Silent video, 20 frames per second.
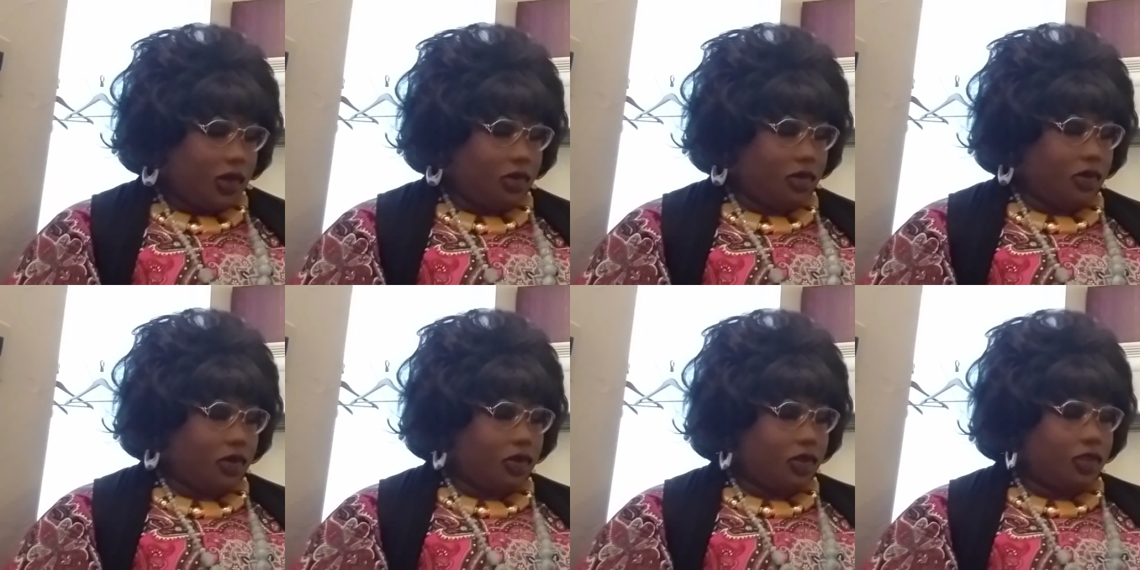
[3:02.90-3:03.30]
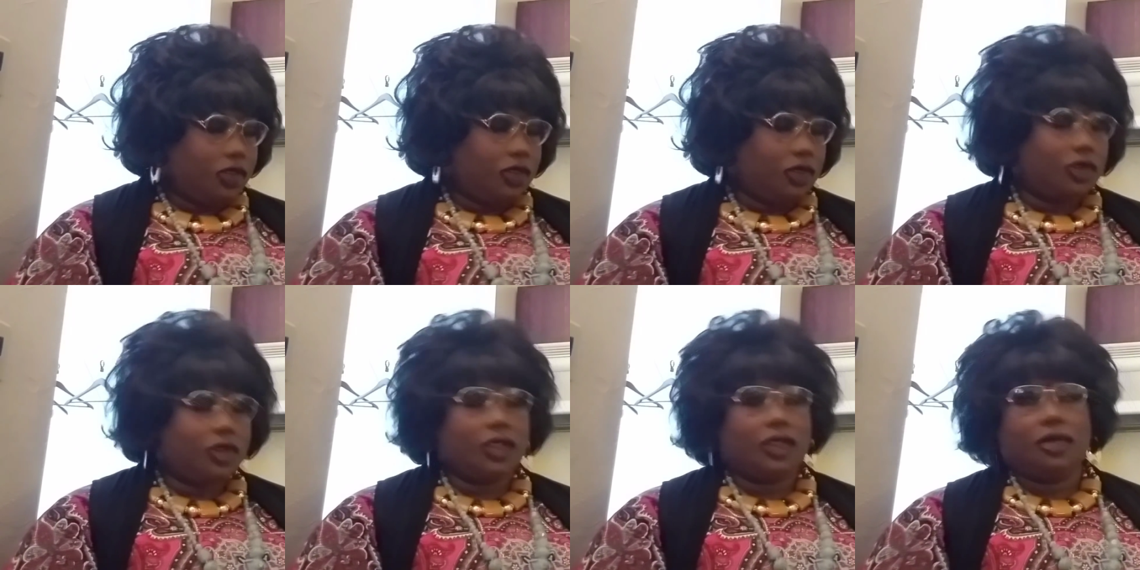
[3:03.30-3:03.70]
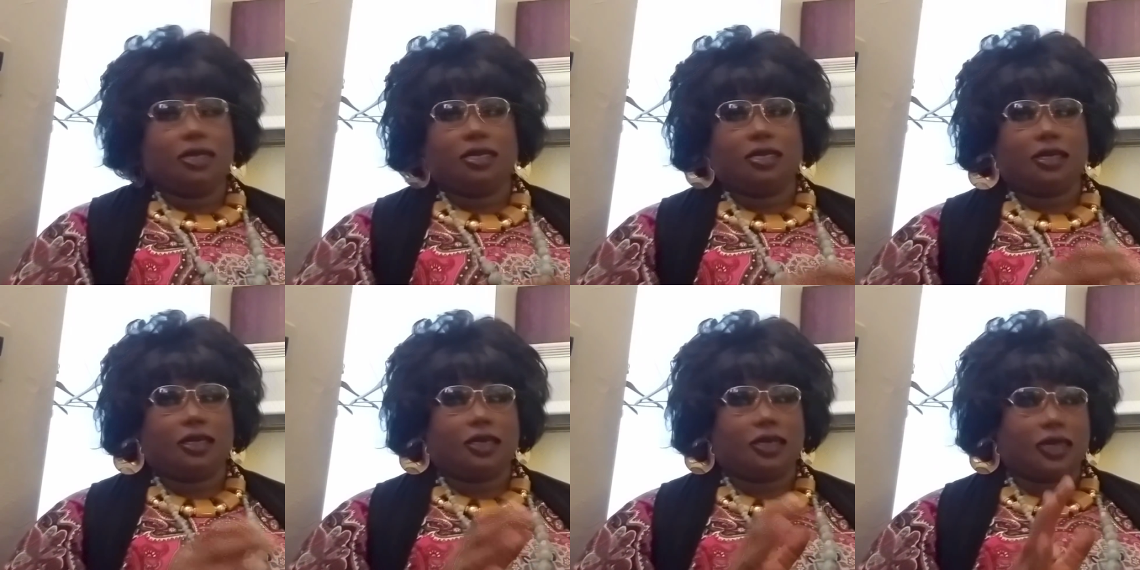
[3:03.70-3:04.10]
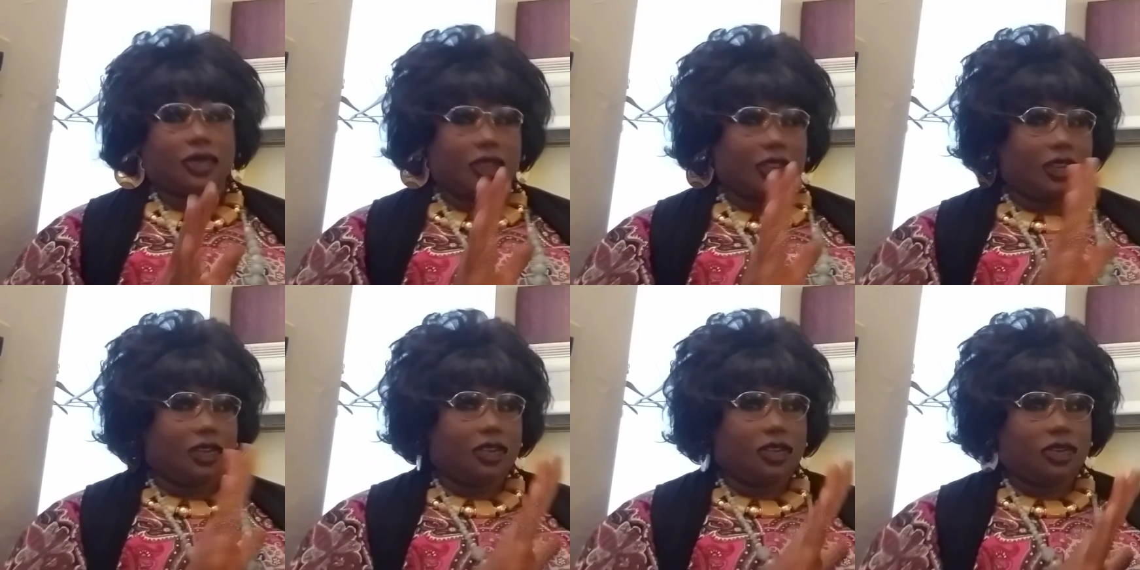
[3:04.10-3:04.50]
we're going to do it
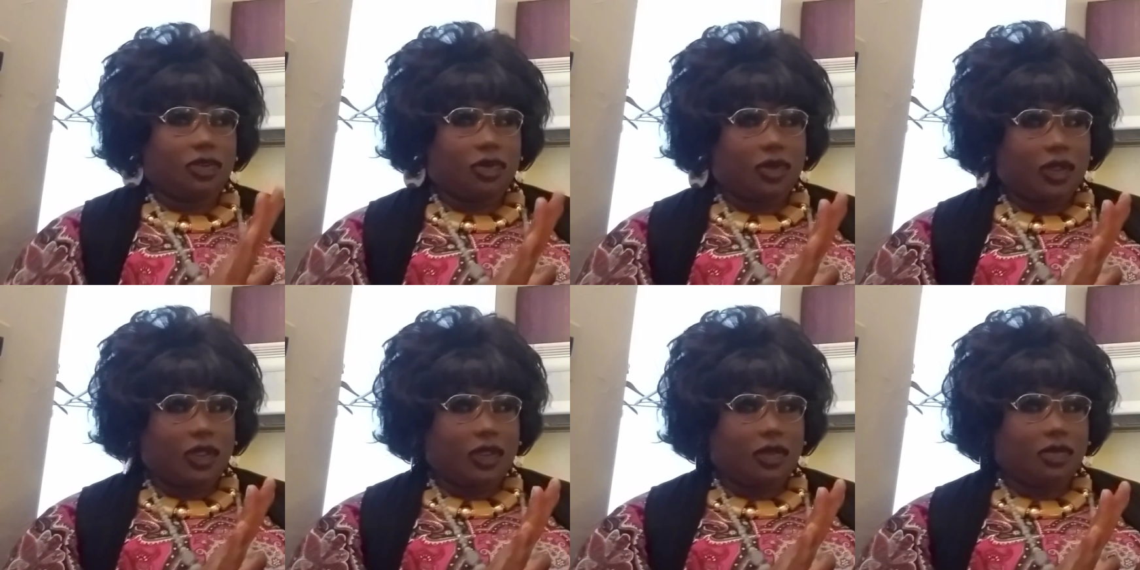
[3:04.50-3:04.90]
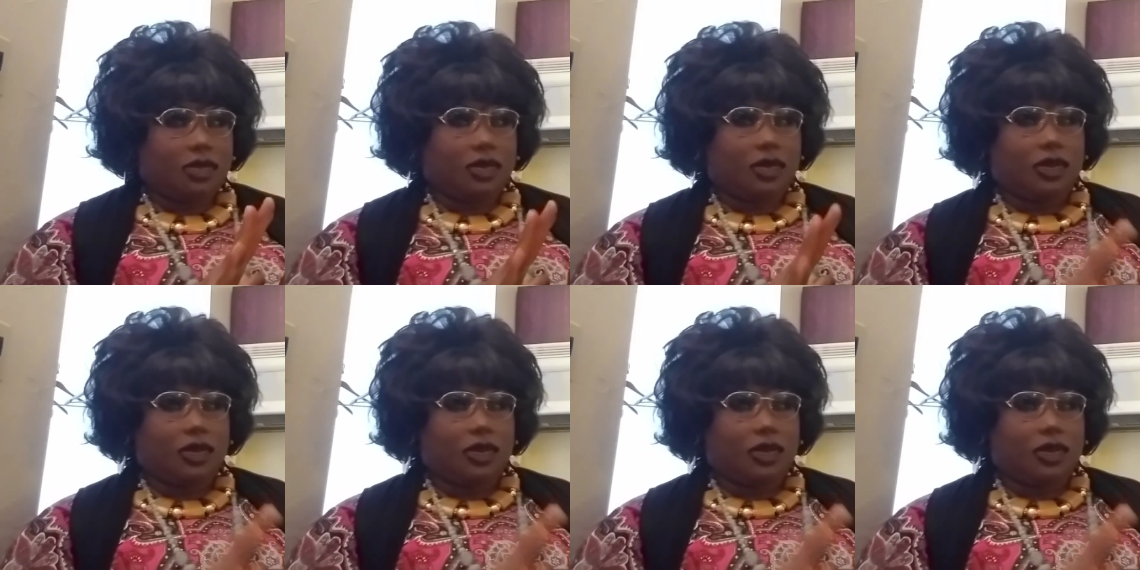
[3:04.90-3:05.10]
this way.